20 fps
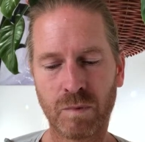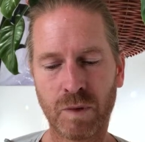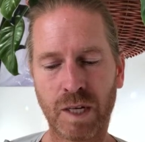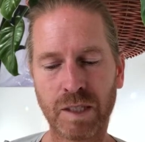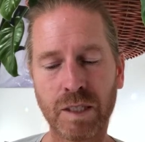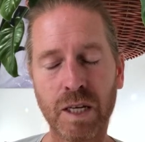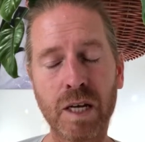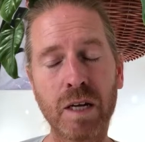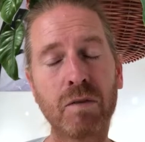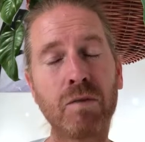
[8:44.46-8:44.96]

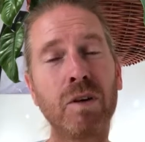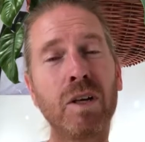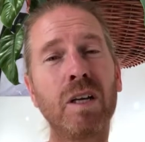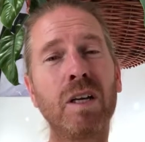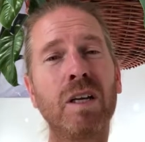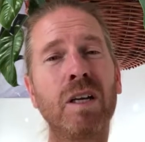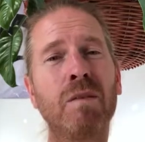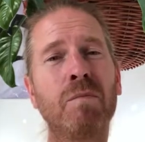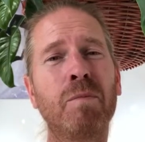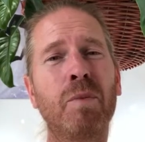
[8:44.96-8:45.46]
think a
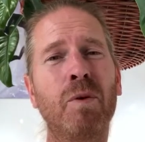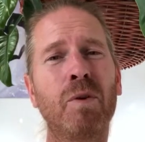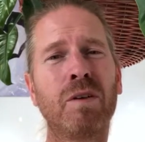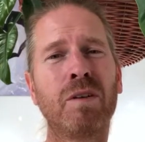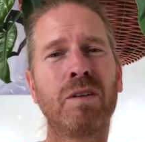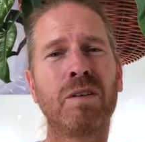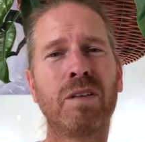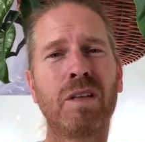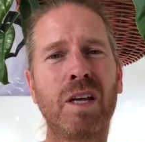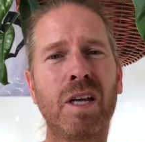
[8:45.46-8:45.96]
really
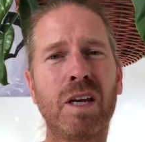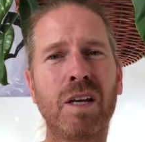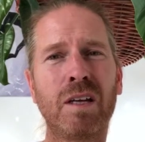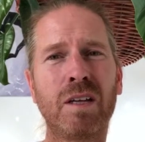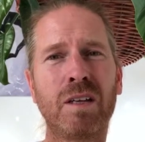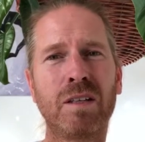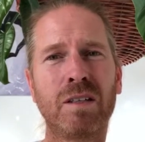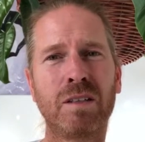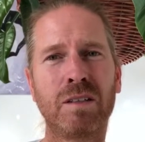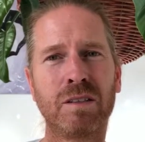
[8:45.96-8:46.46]
important
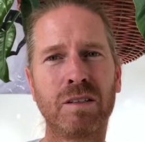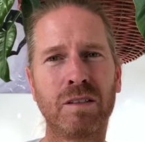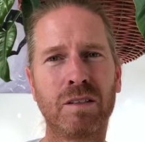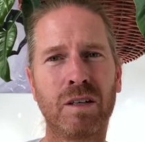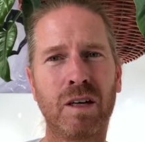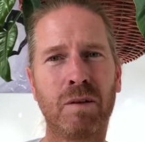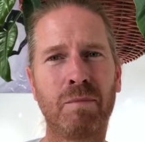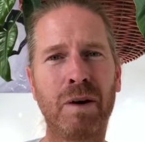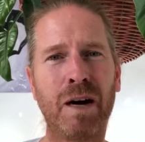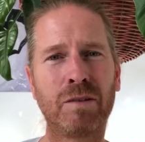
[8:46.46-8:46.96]
thing
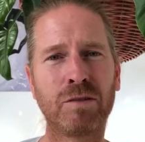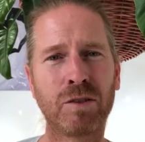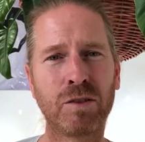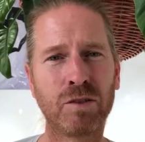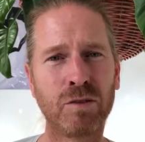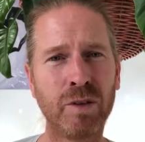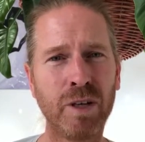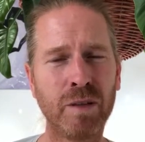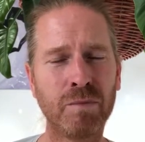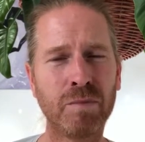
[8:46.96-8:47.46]
about the
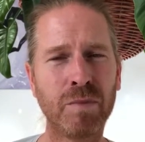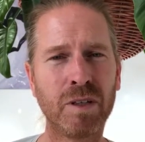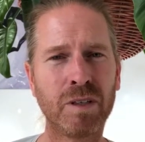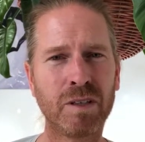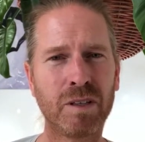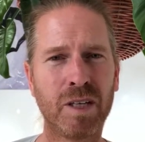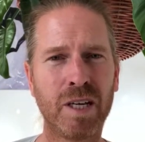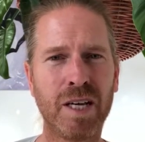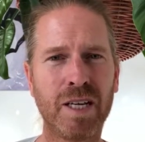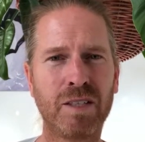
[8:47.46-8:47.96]

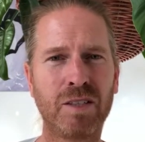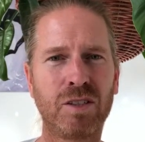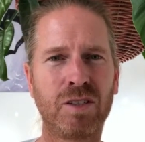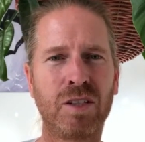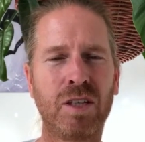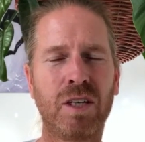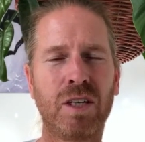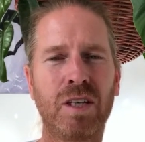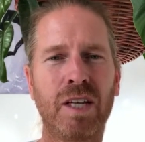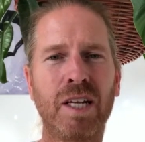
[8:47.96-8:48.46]
treatment is
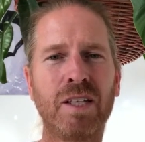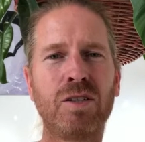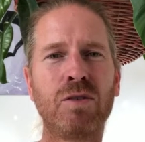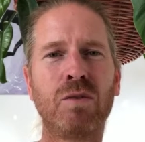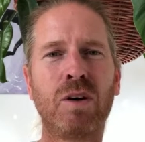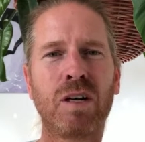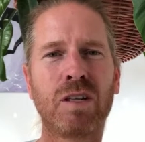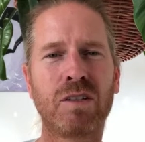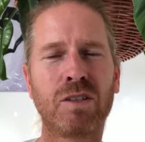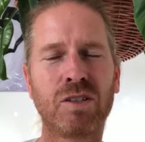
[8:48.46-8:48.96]
that you
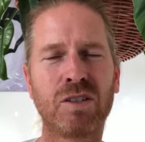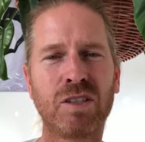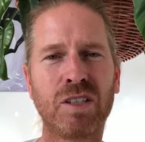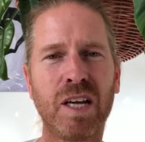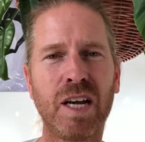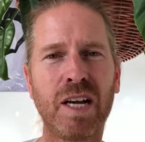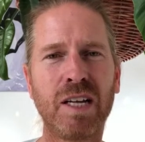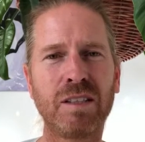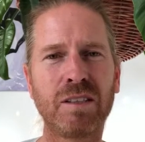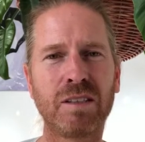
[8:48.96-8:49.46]

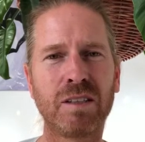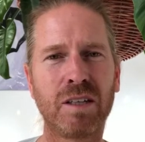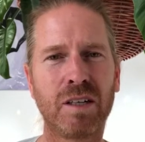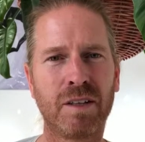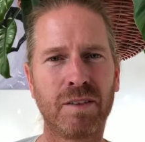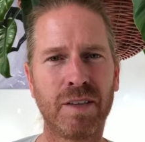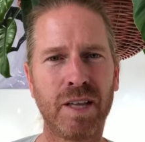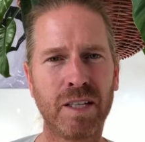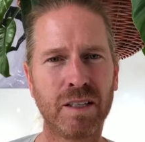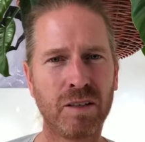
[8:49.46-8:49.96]
understand
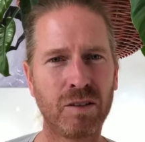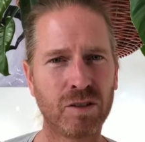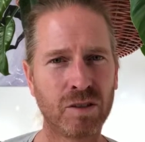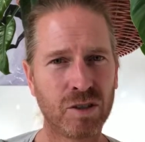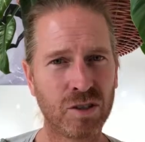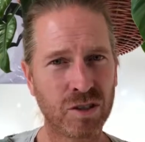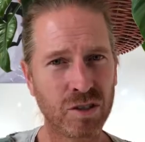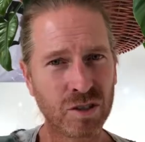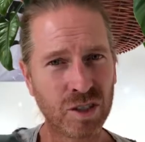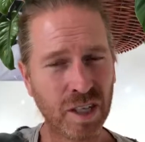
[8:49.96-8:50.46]
that there's
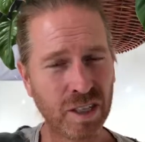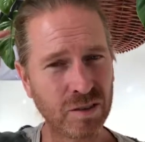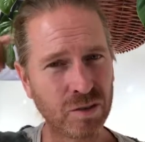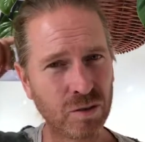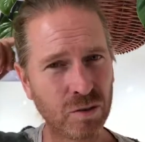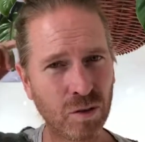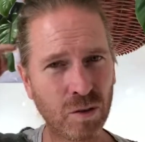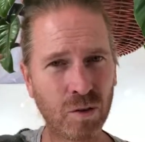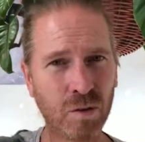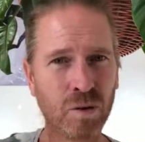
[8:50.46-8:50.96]
a
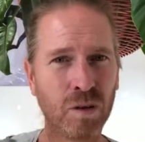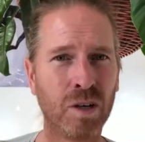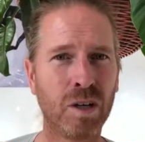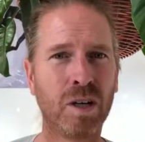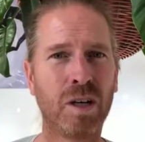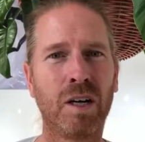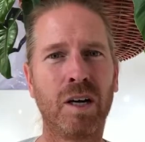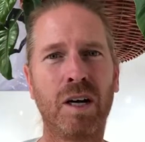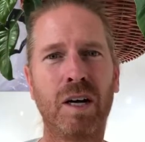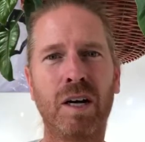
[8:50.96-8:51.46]
central
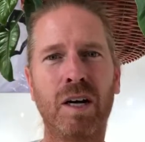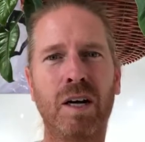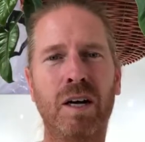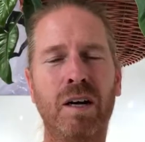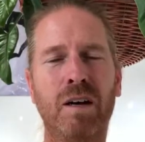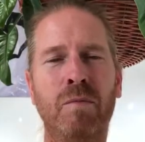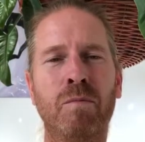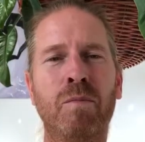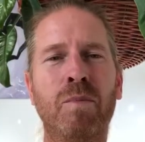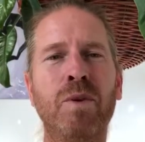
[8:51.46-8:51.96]

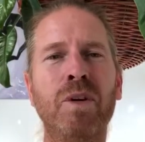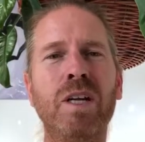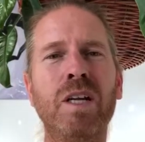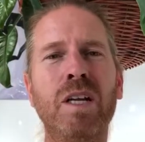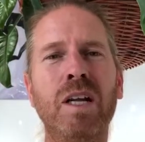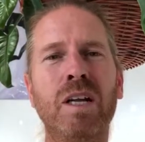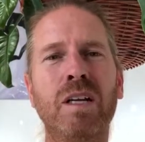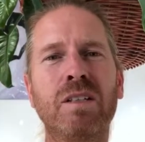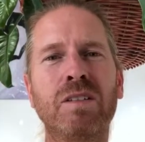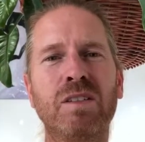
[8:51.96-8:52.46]

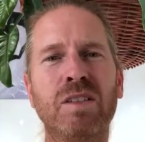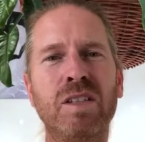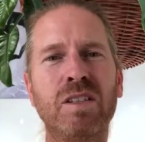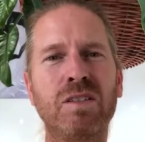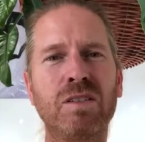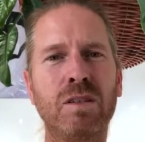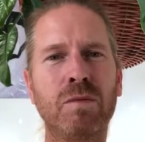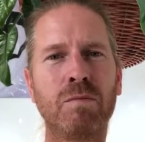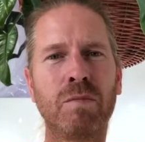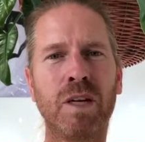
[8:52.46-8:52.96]
breathing
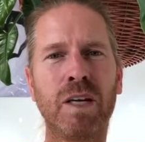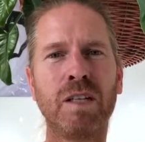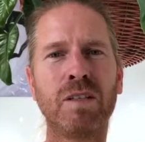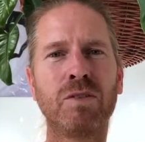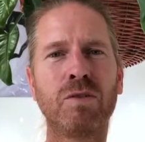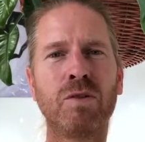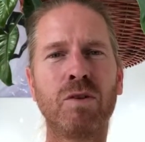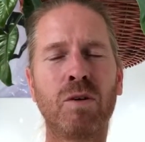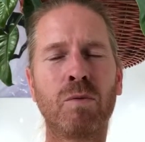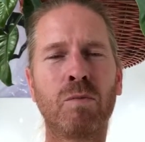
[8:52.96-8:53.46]
system
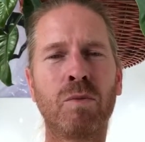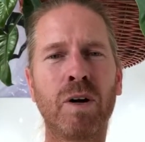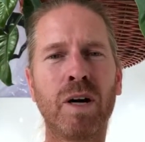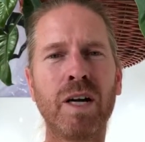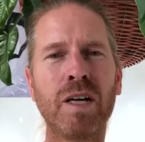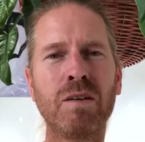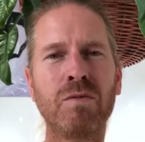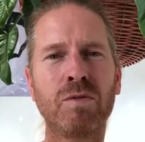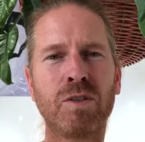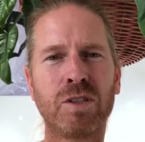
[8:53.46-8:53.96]
into your
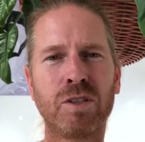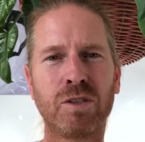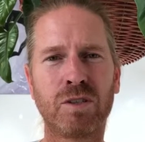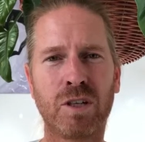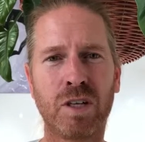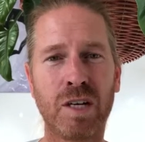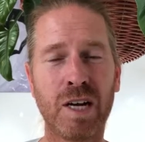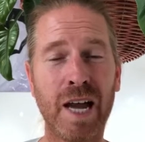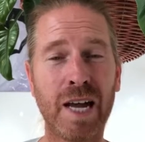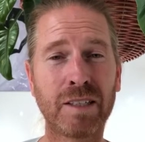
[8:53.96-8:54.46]
brain which is
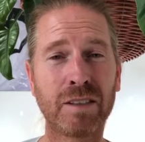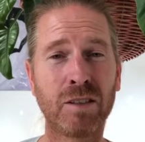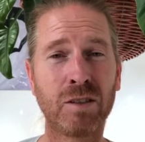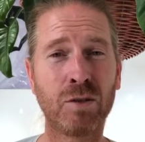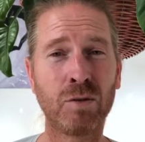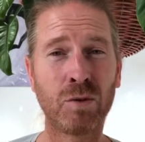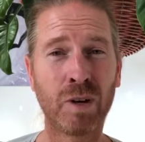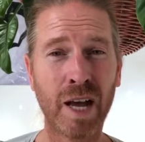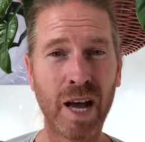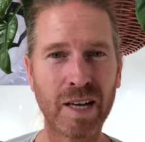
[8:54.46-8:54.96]
connected
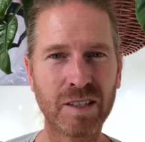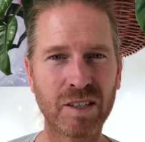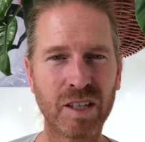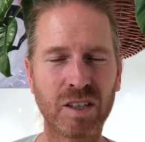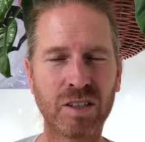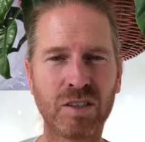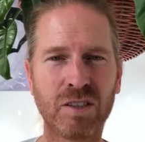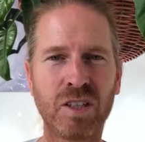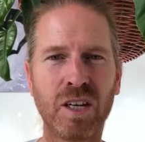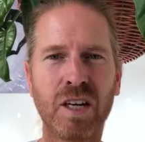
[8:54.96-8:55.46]
to gas
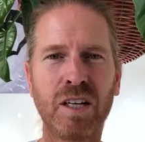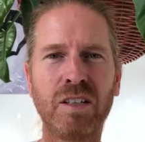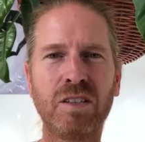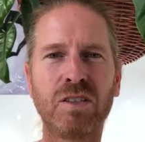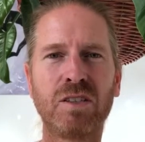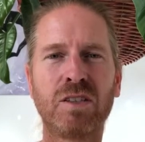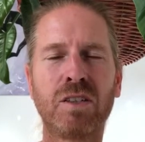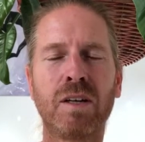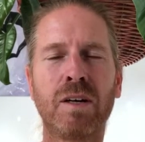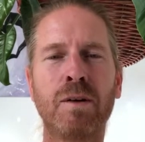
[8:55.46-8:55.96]

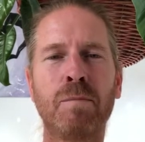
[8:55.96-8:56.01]
exchange,